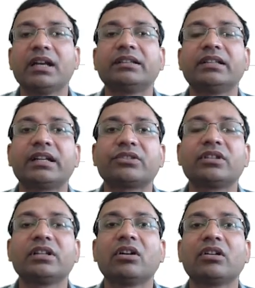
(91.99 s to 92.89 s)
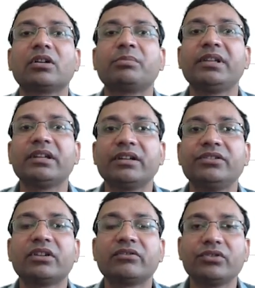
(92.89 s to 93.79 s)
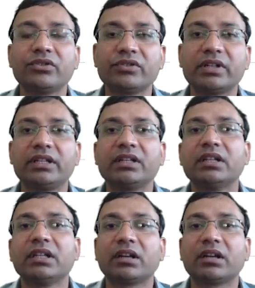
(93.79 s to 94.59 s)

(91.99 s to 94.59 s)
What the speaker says: and that actually longer period usually